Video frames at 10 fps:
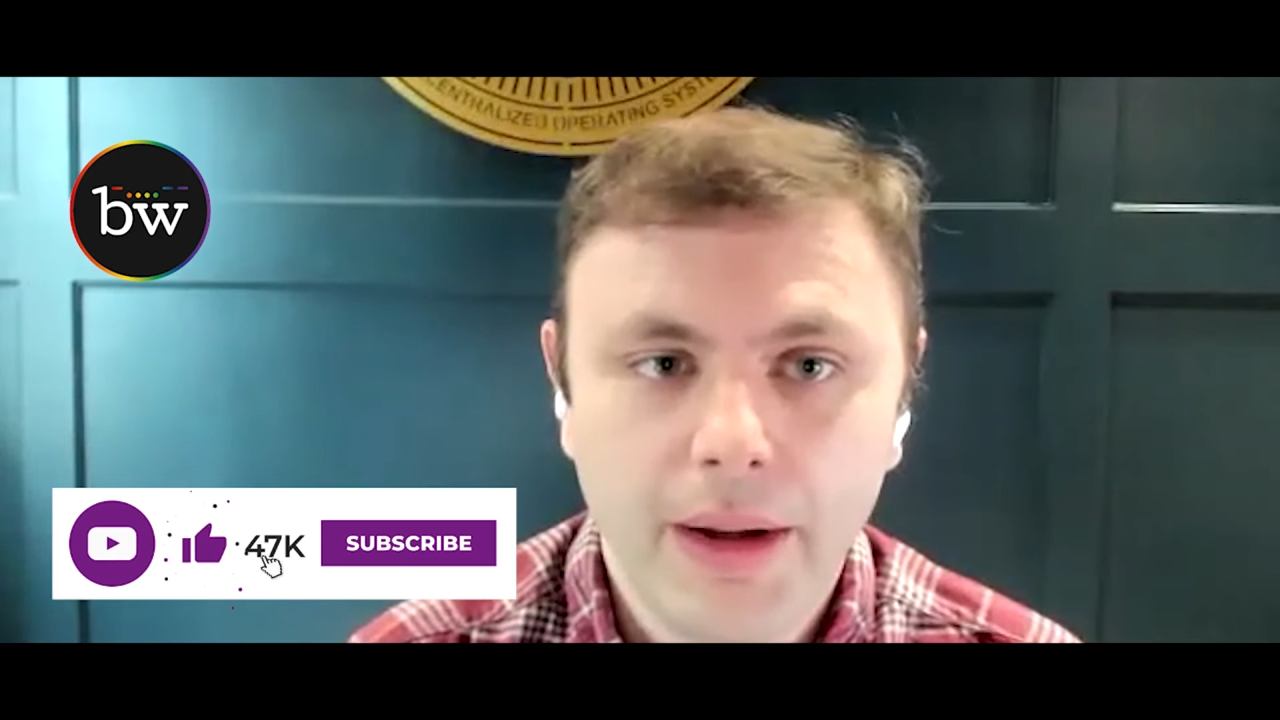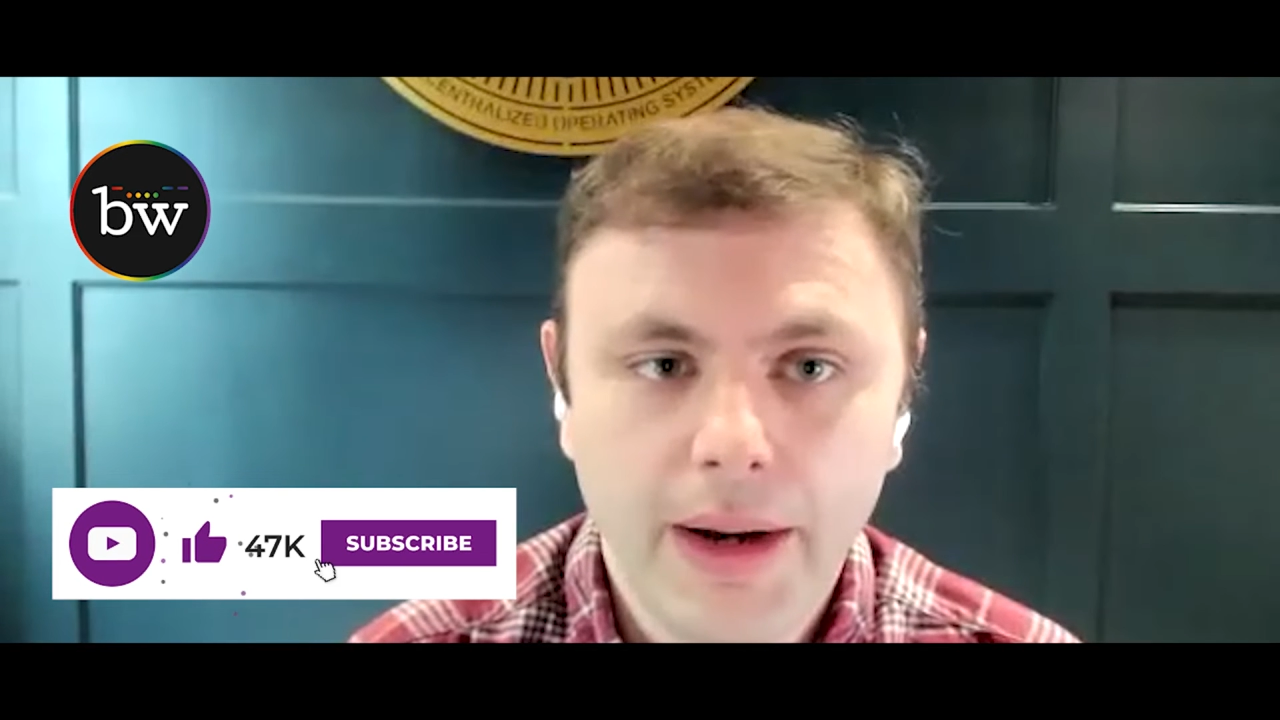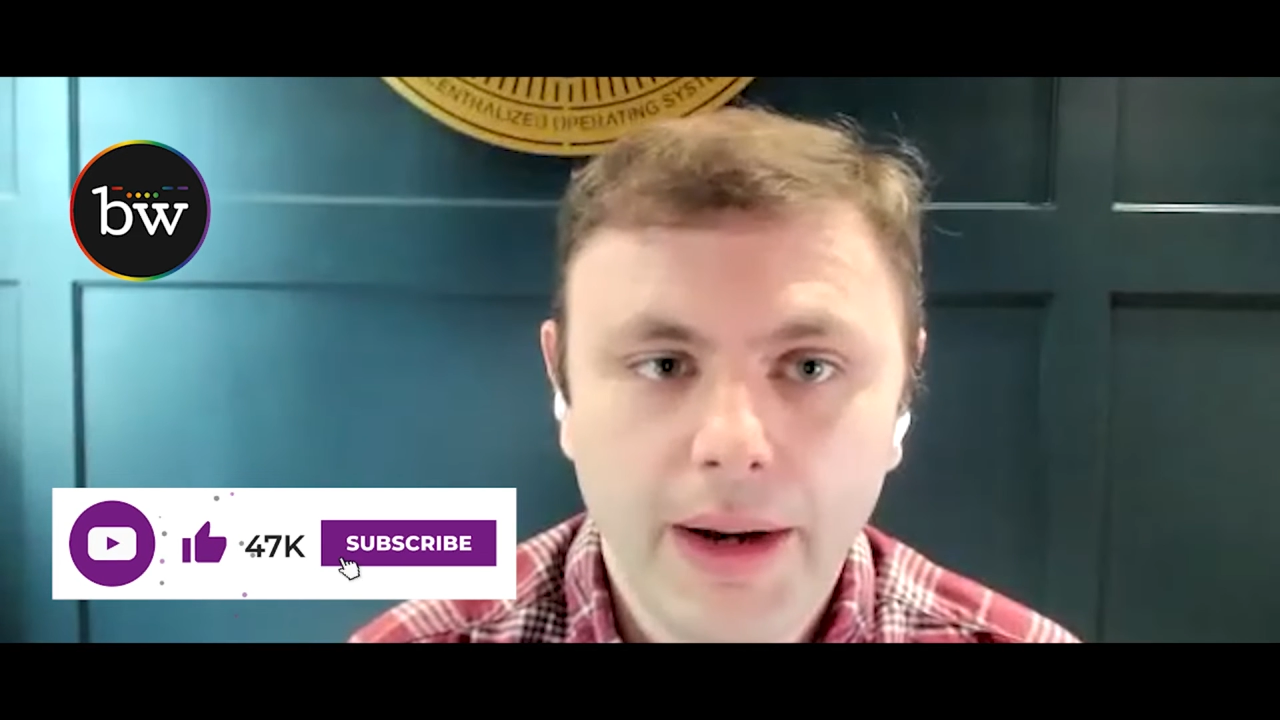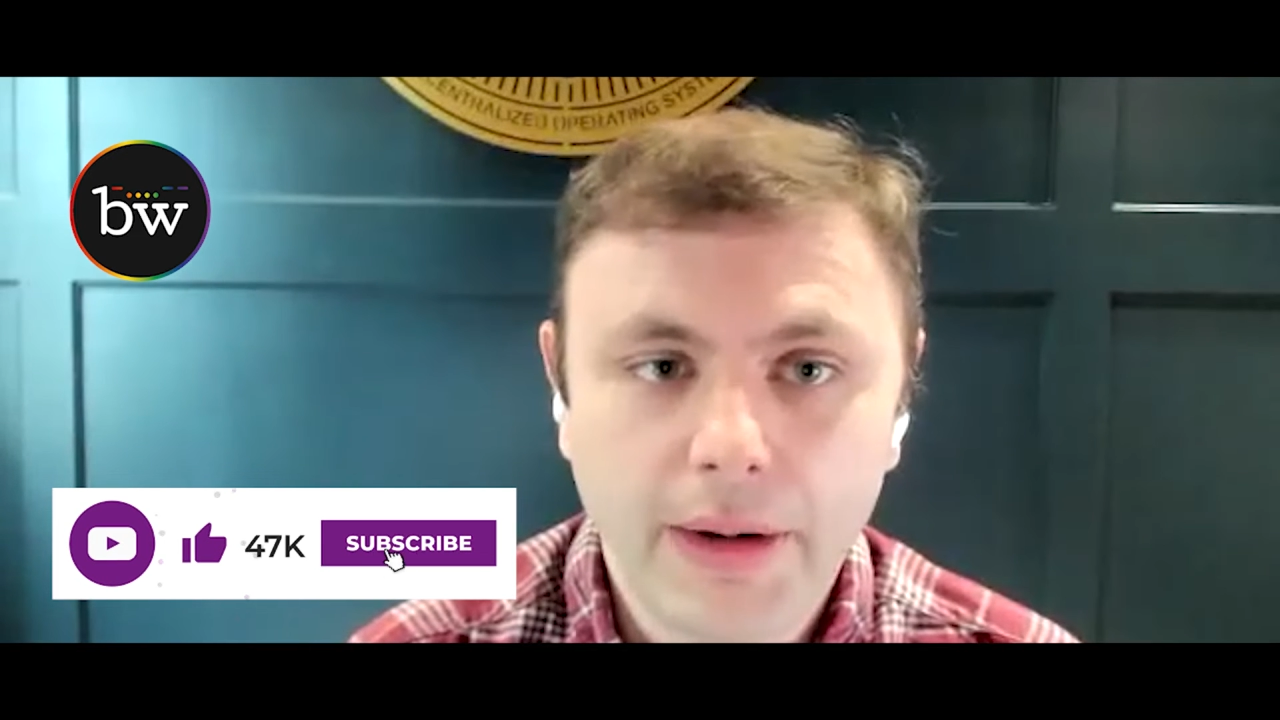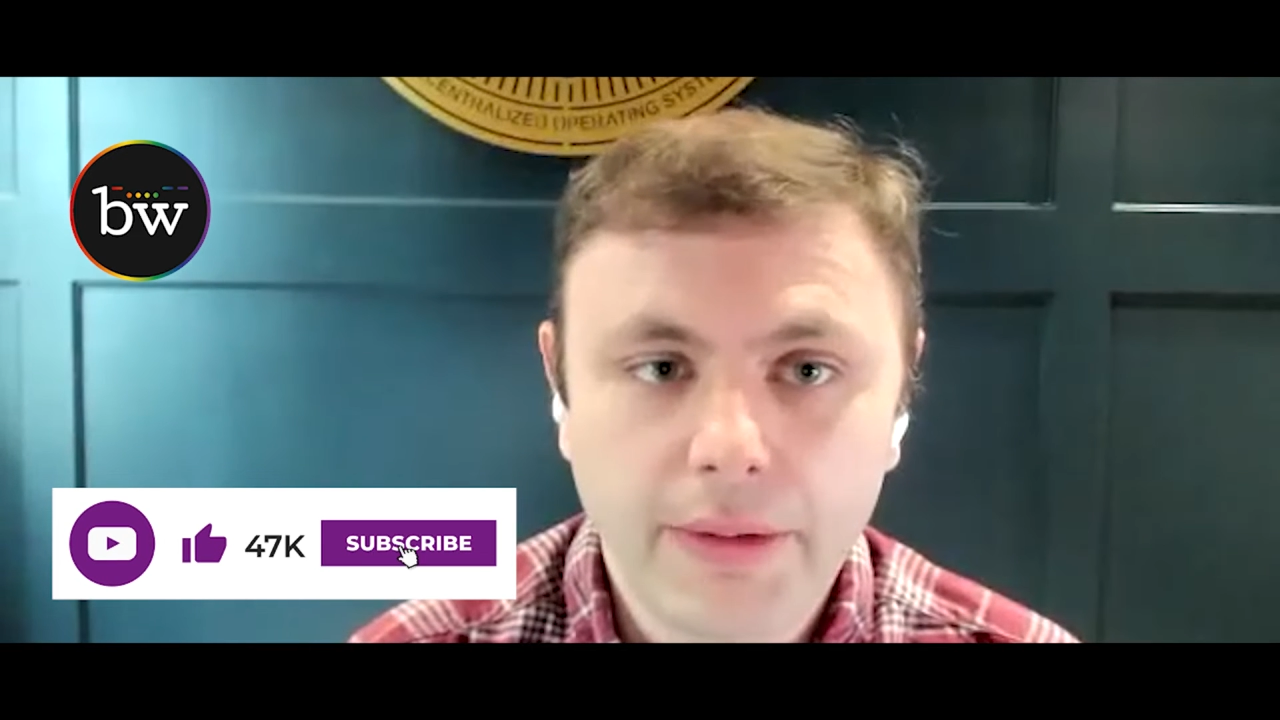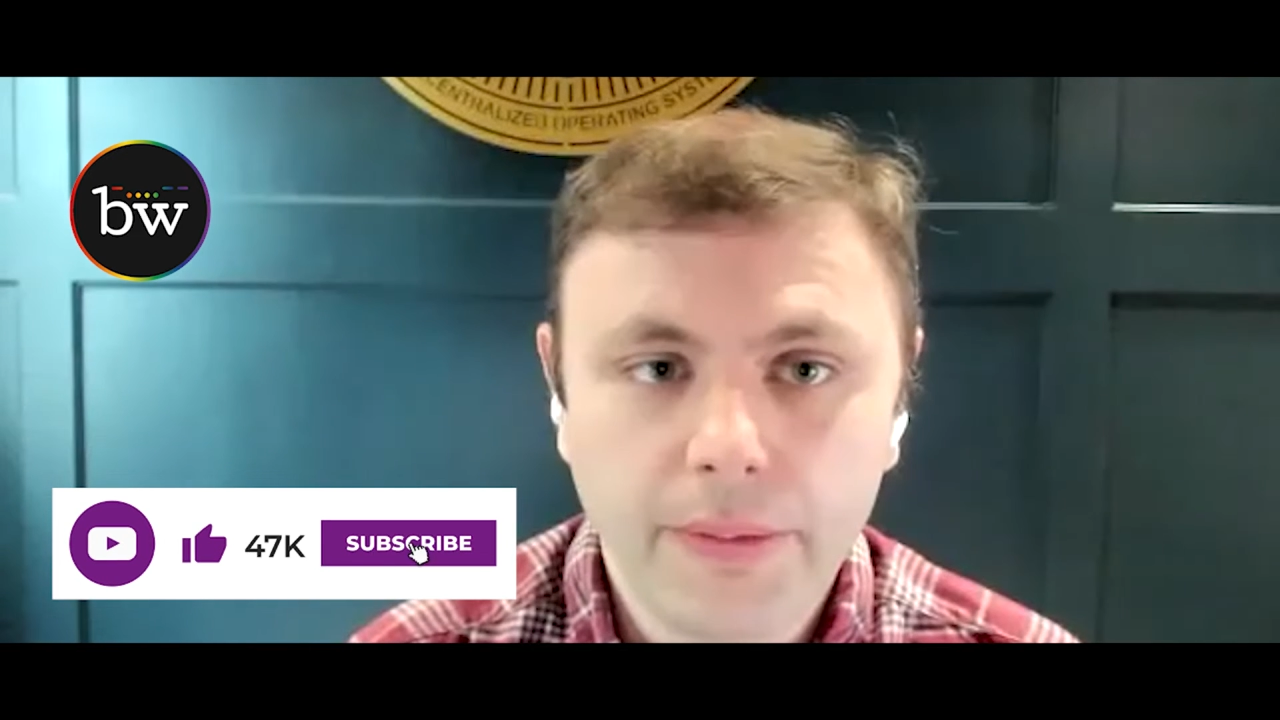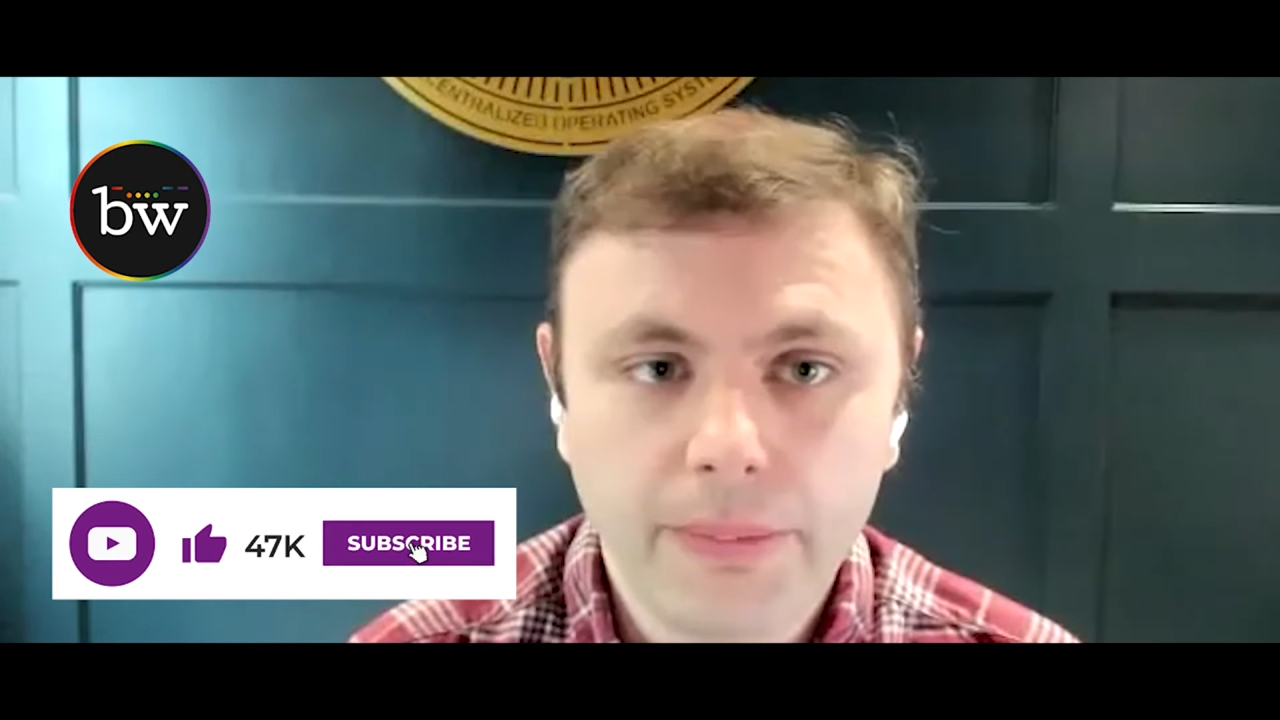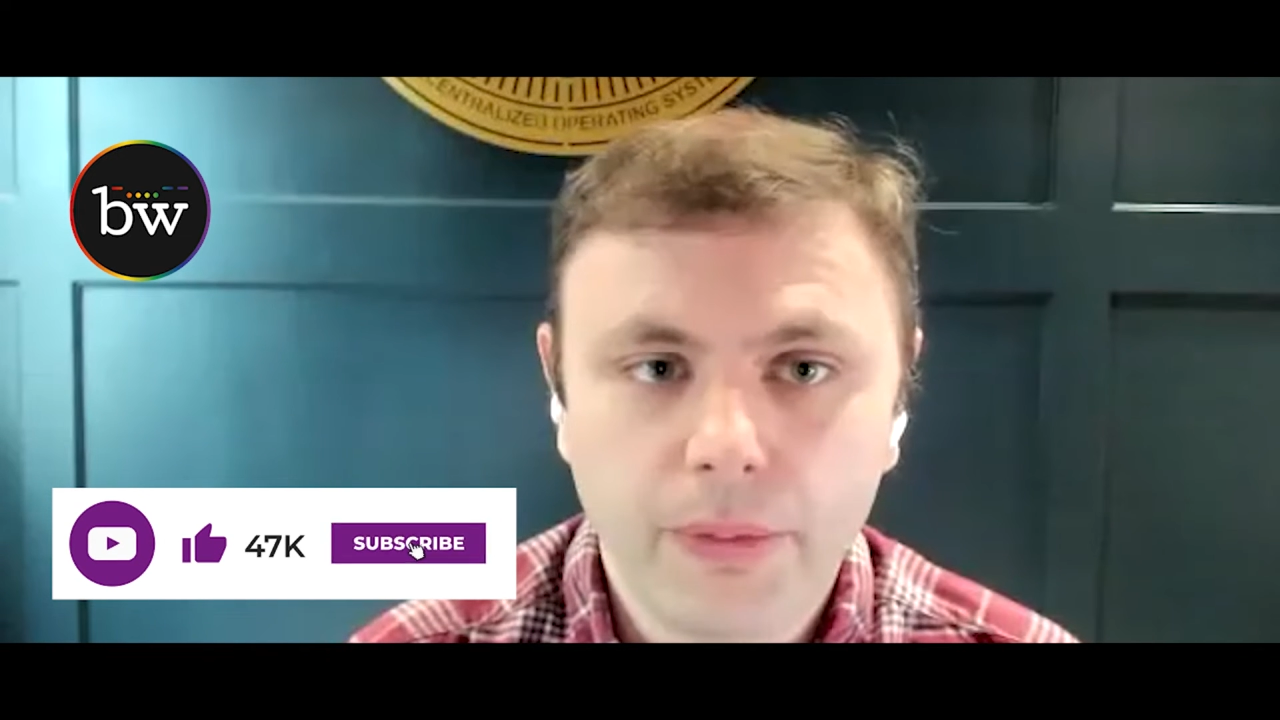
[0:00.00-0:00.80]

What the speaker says: actors,